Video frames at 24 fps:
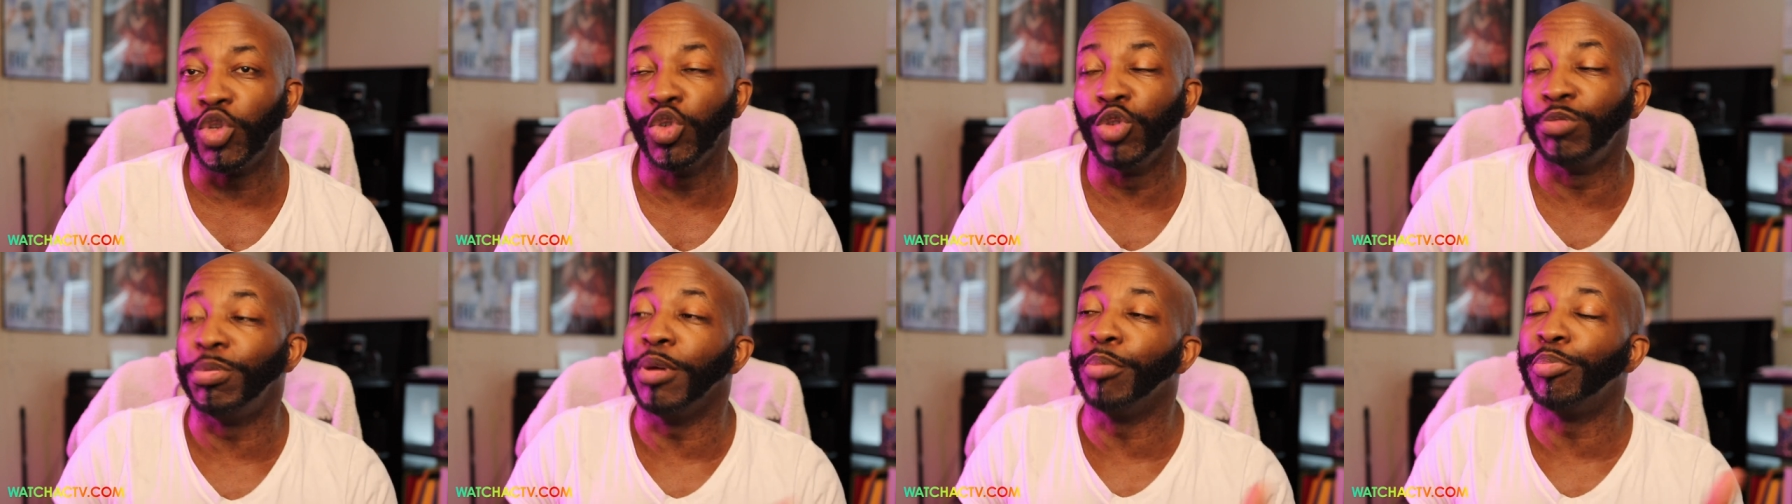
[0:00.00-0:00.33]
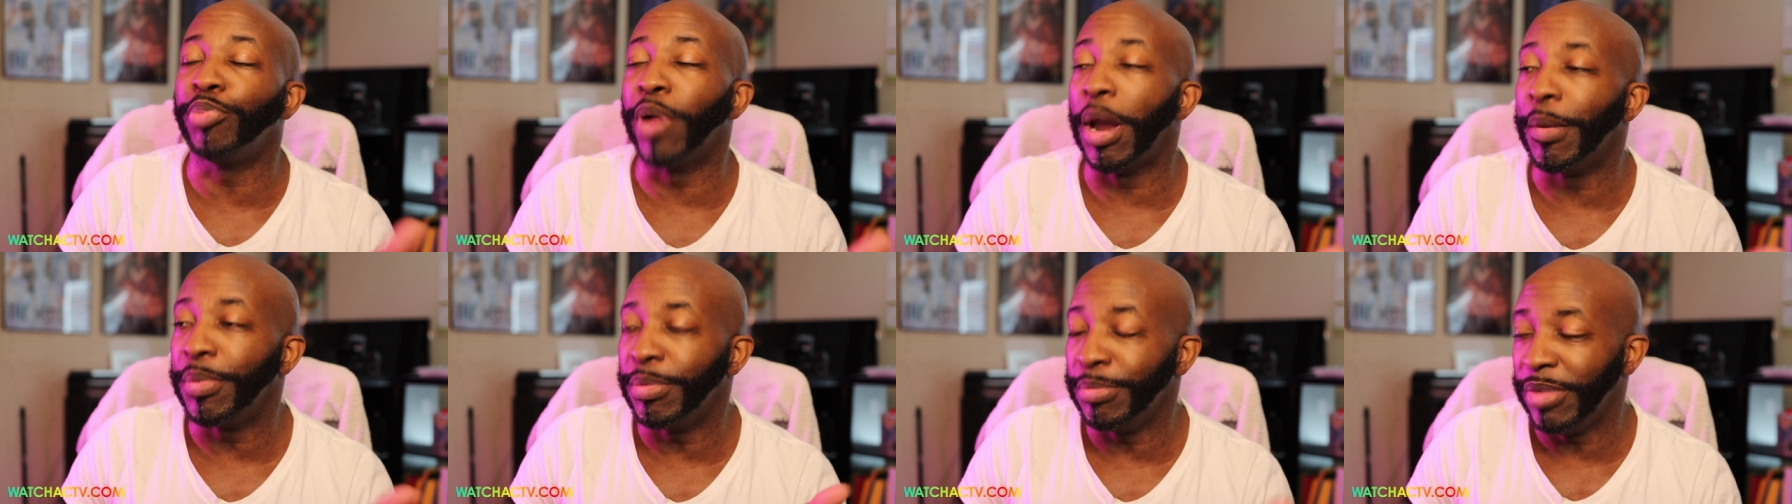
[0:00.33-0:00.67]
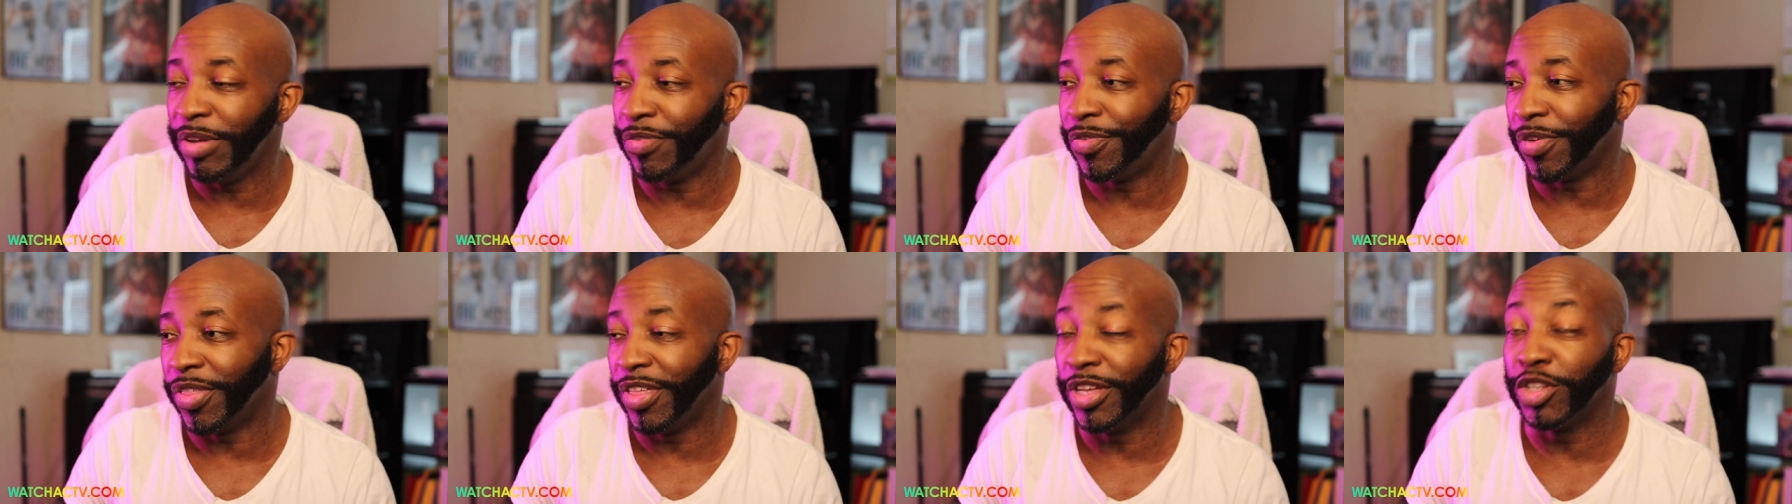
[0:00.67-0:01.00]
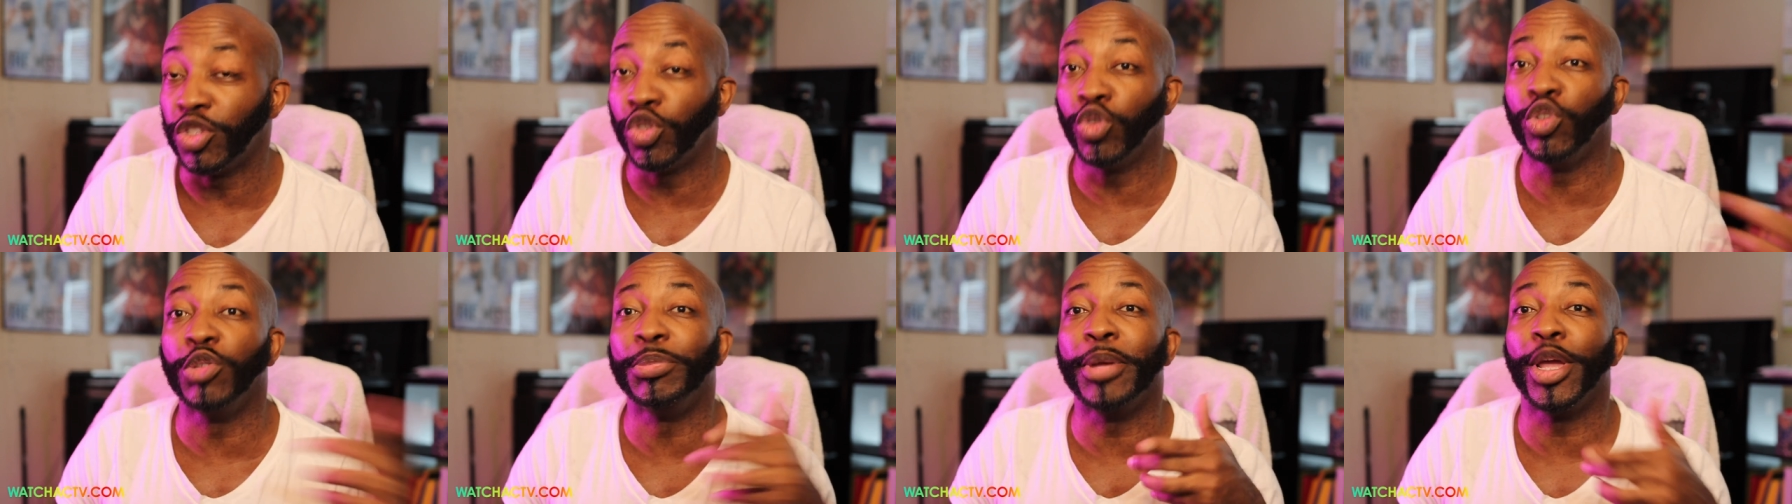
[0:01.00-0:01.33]
Who's been prepping me for
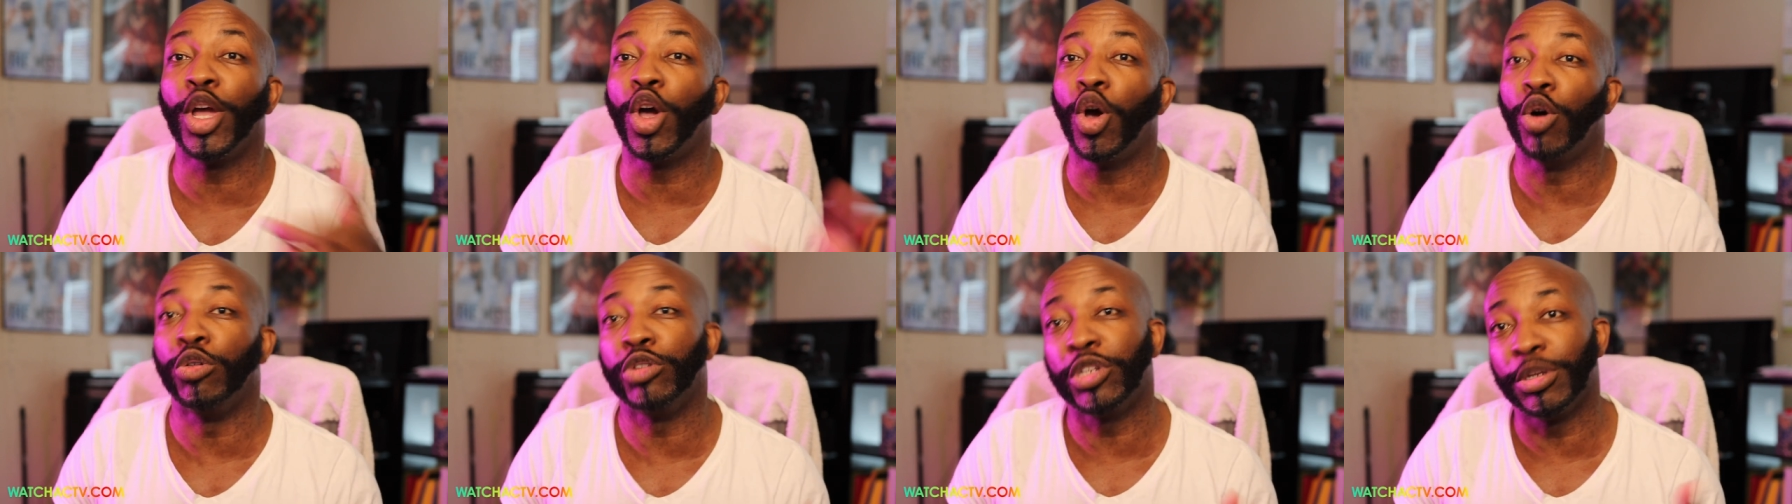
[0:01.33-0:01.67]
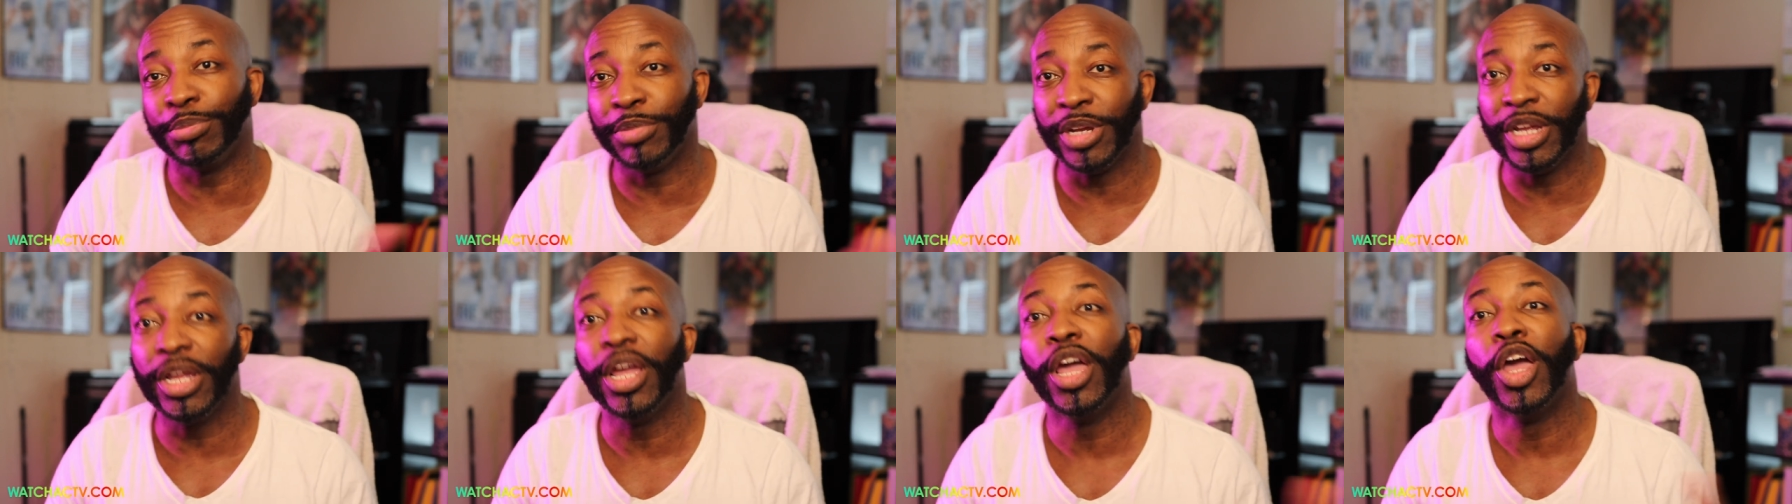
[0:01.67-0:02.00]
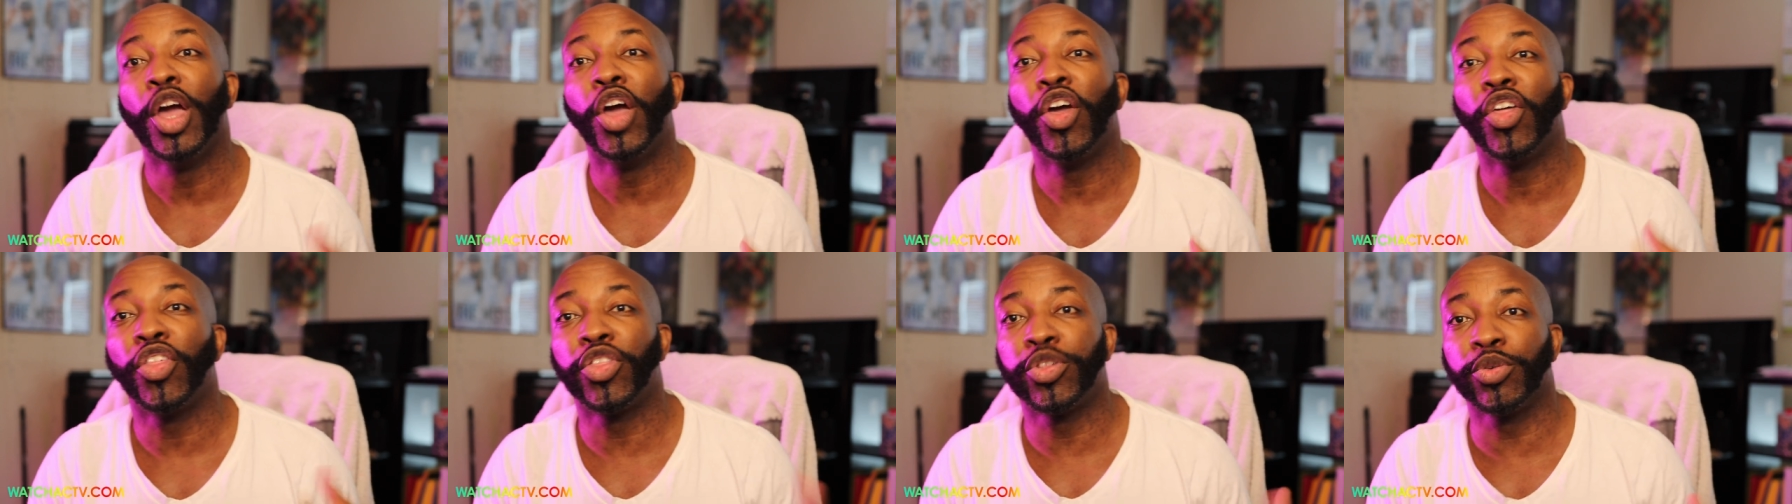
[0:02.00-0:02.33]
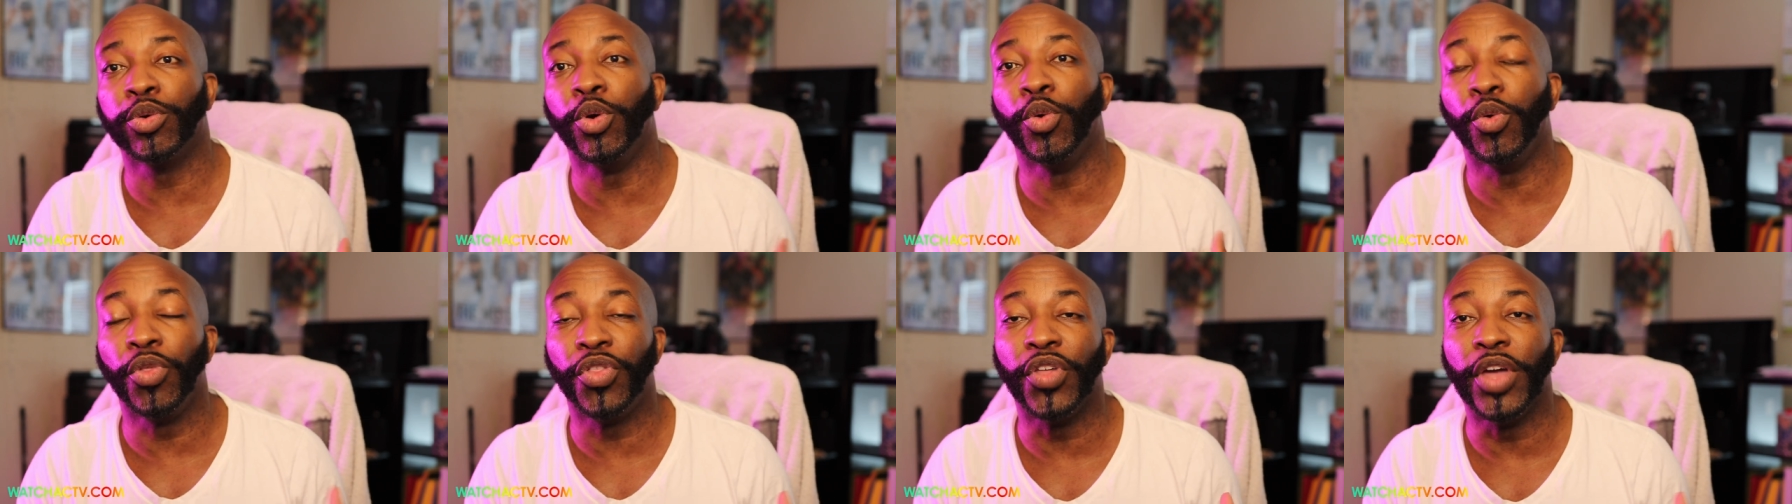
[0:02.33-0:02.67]
this? Who's been coaching me
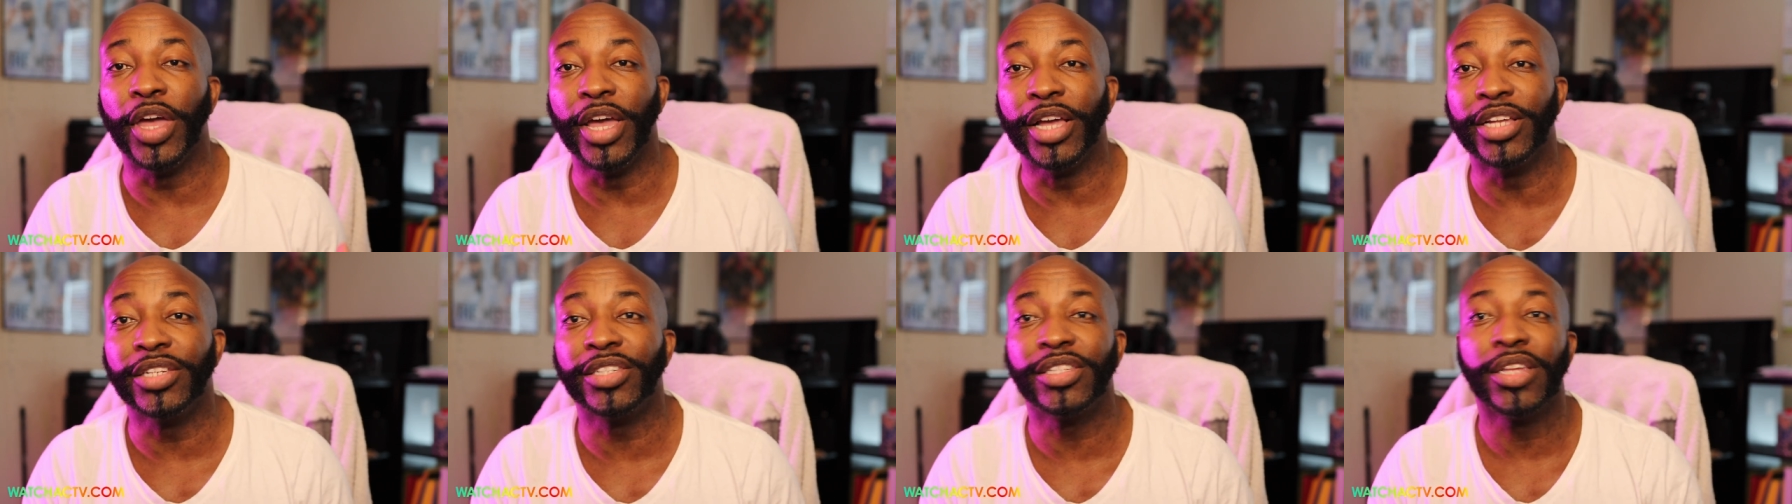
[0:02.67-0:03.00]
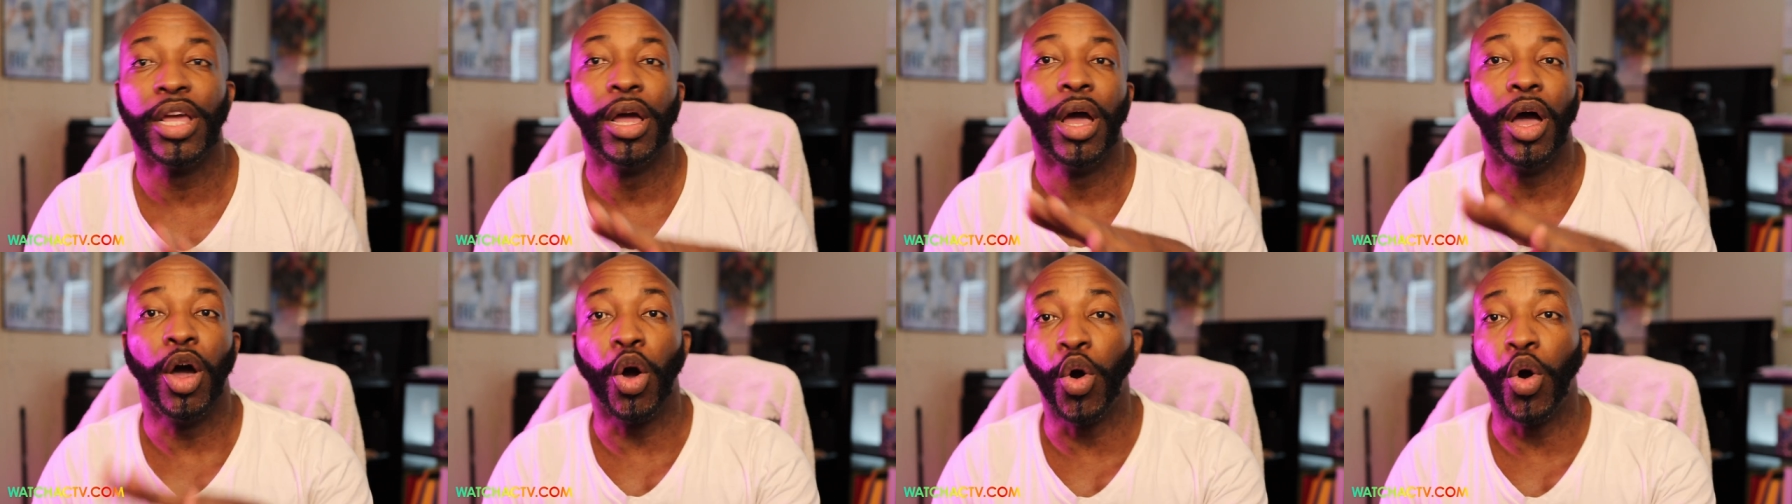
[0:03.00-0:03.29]
through this?